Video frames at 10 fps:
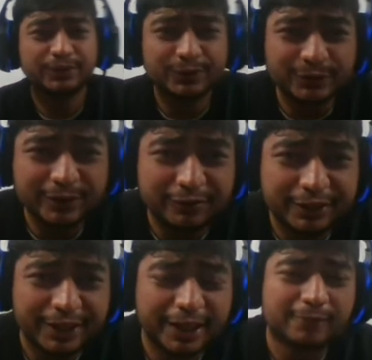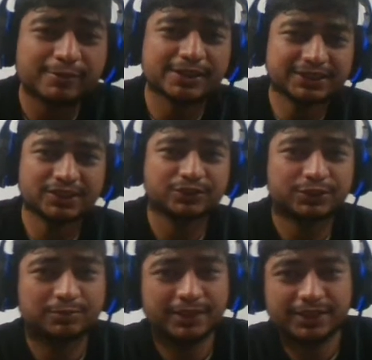Today we have
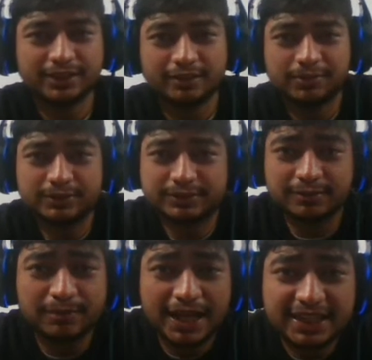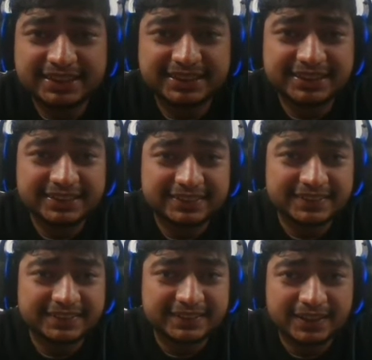announcement about the balance
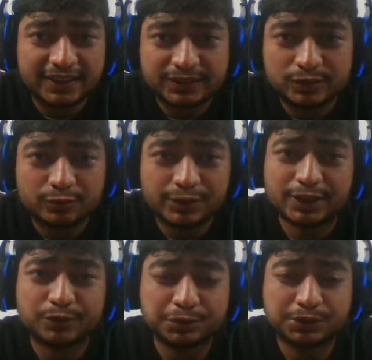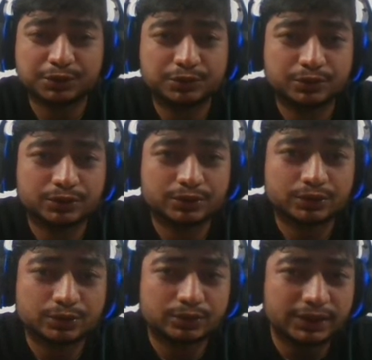changes. So we are going to go
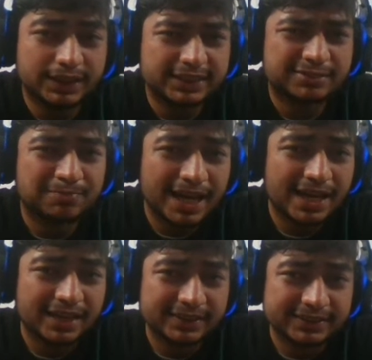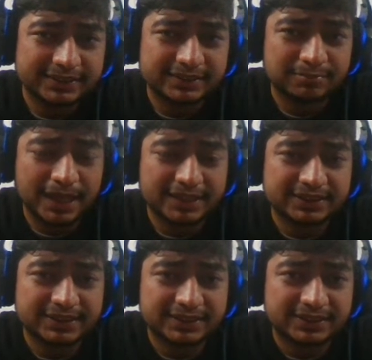through each
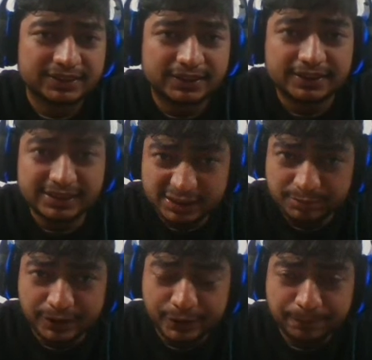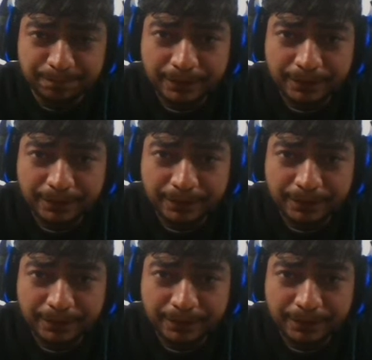balance changes in this video.